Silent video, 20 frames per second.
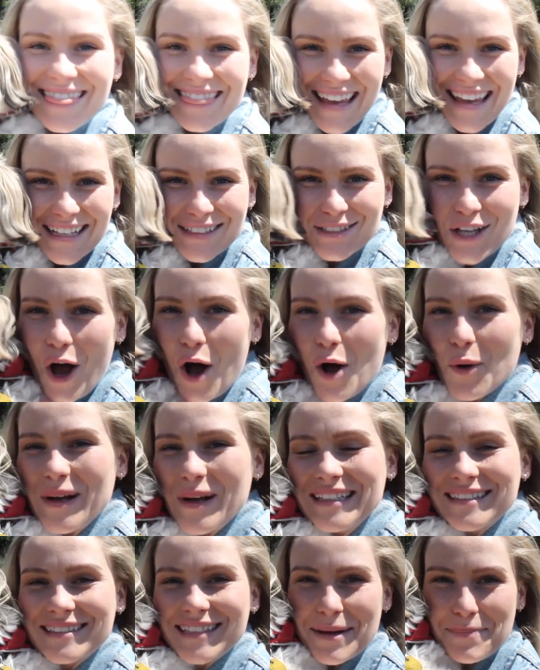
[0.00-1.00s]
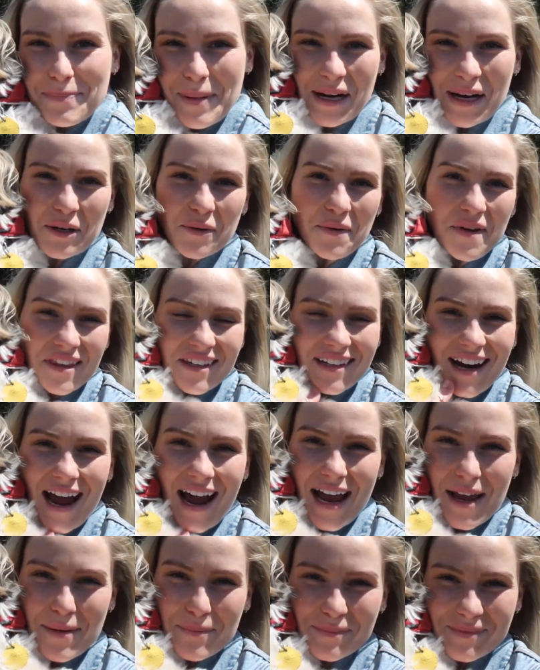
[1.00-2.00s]
Things always get better with
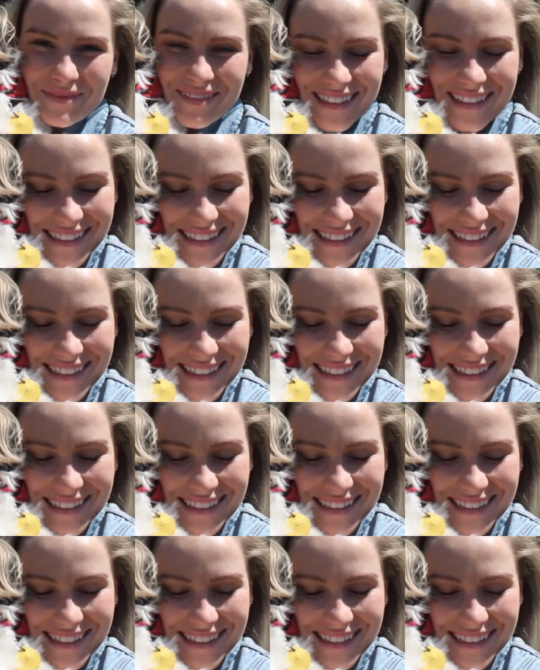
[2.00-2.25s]
time.